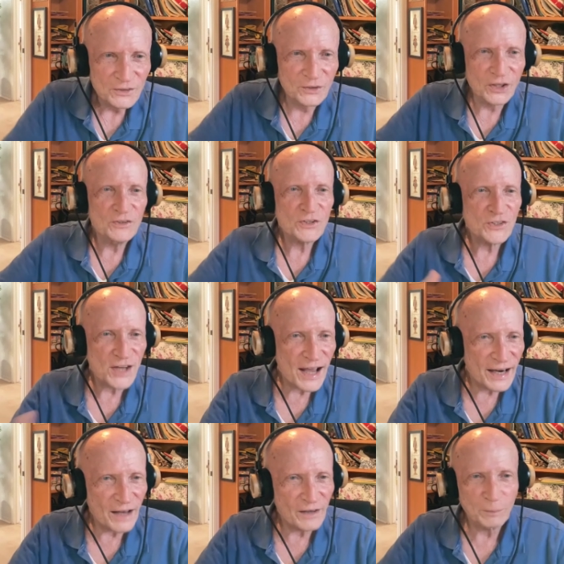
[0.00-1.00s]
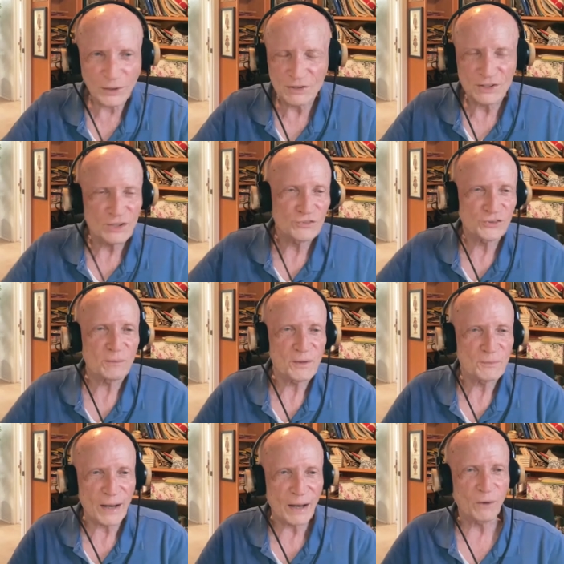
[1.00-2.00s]
You'll understand how to play the
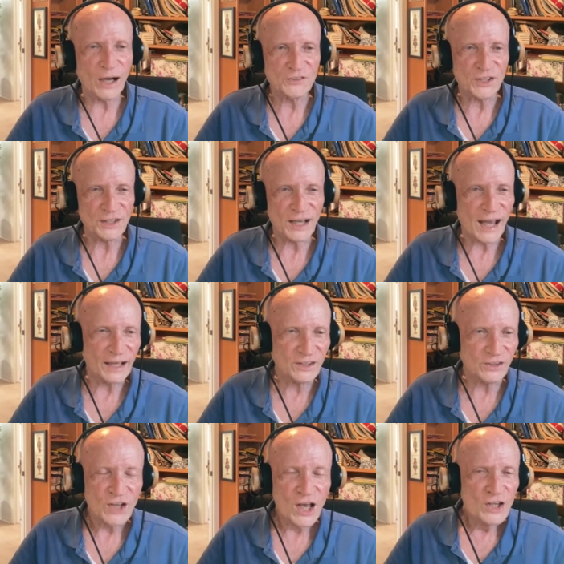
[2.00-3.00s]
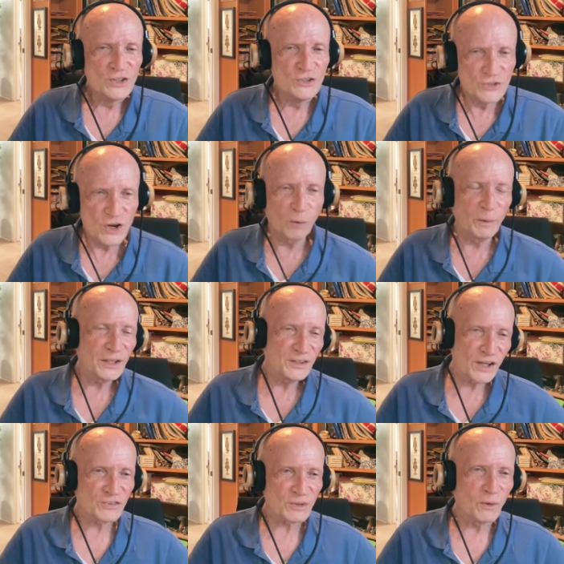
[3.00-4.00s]
instrument by watching Gadd because
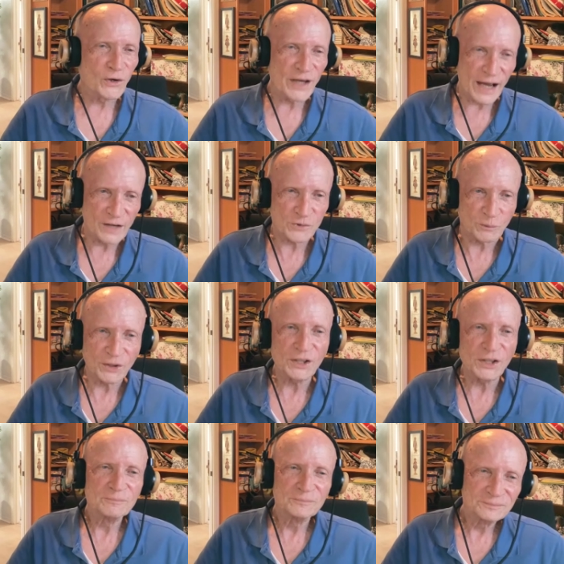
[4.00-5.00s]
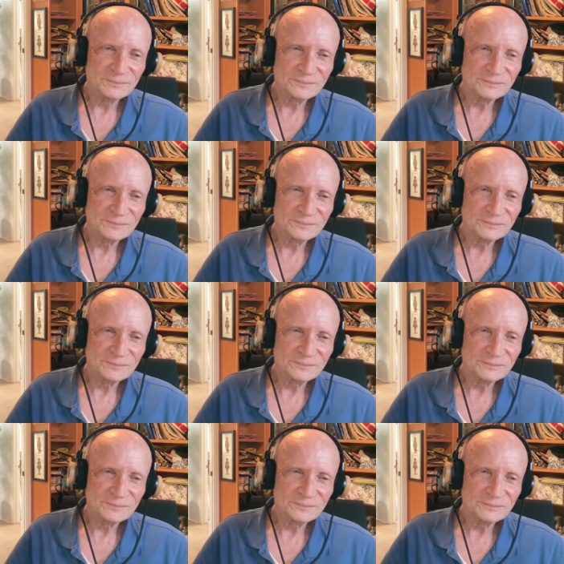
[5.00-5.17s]
nobody does it more naturally.